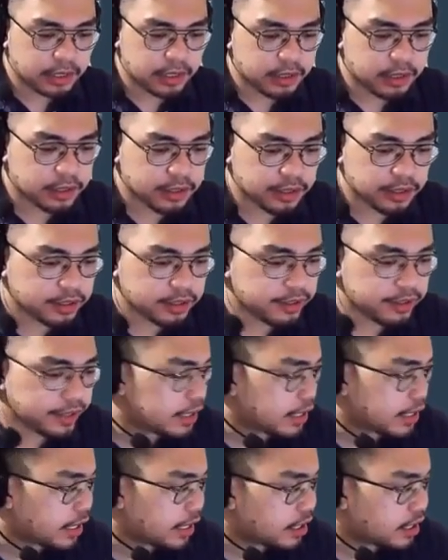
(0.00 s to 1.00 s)
Neutral
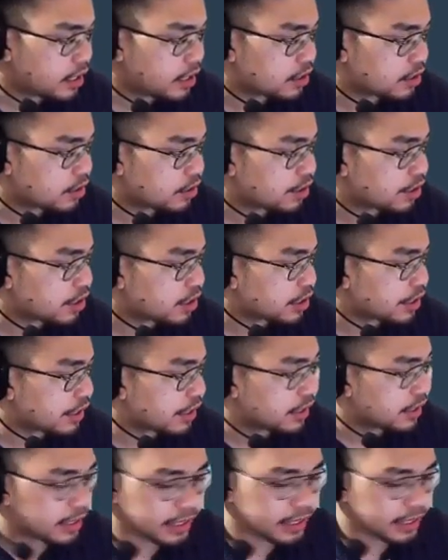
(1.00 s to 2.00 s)
A, so
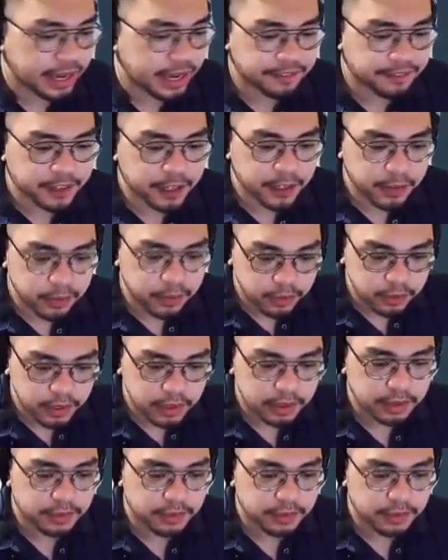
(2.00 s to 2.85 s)
neutral in the afternoon.